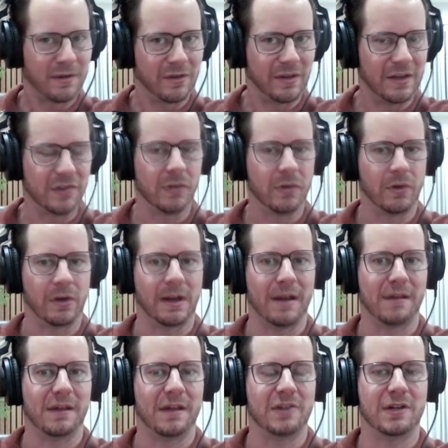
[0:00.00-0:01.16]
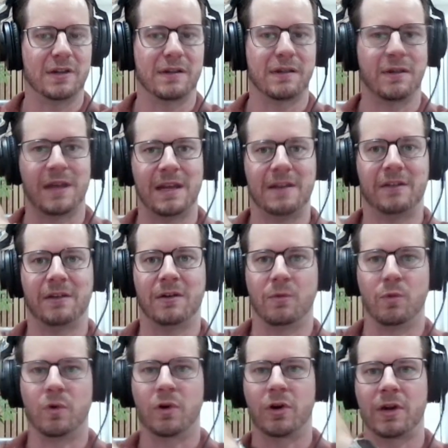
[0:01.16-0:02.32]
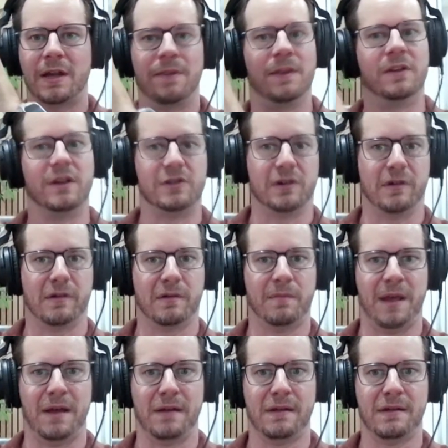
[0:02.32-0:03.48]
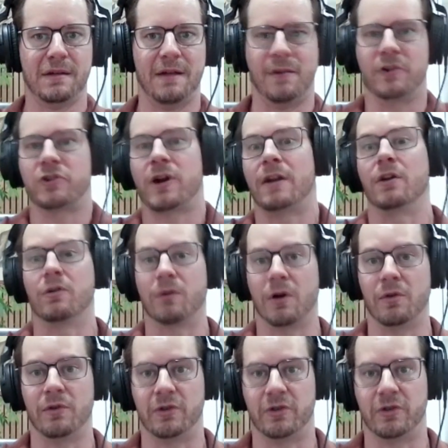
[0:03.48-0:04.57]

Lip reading: They're digital organizations. So they need to work in the digital space, and they're trying to grow their